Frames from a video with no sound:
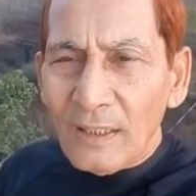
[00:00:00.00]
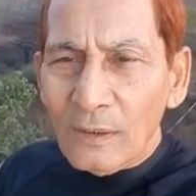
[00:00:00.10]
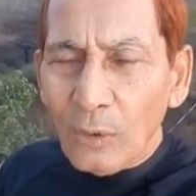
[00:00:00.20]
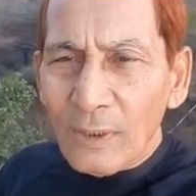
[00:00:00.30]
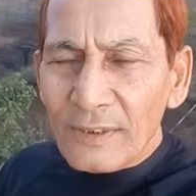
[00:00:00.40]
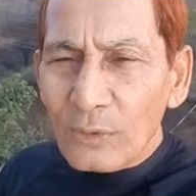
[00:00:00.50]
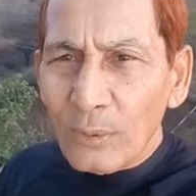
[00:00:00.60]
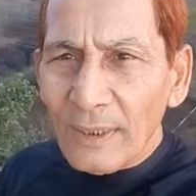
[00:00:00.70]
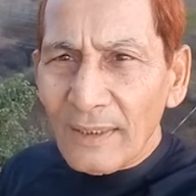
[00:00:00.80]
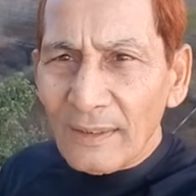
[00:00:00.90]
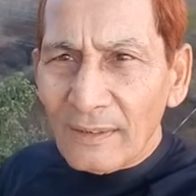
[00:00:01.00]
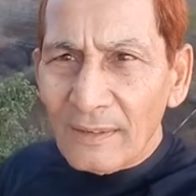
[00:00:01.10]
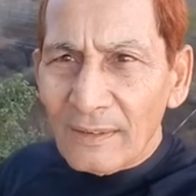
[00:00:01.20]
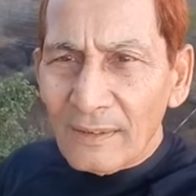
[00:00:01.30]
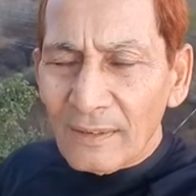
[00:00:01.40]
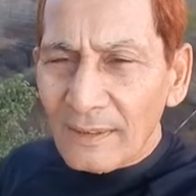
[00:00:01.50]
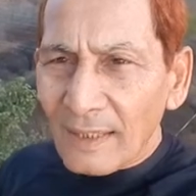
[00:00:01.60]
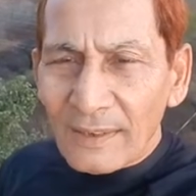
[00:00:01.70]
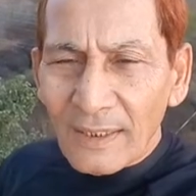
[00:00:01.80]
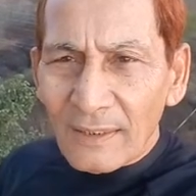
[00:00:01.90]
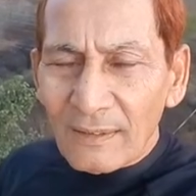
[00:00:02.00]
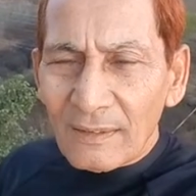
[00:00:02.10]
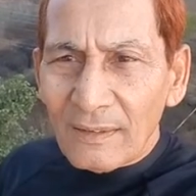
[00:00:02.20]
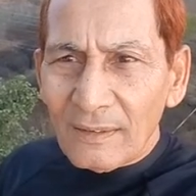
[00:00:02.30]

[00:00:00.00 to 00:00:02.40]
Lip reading: no schooling, nothing,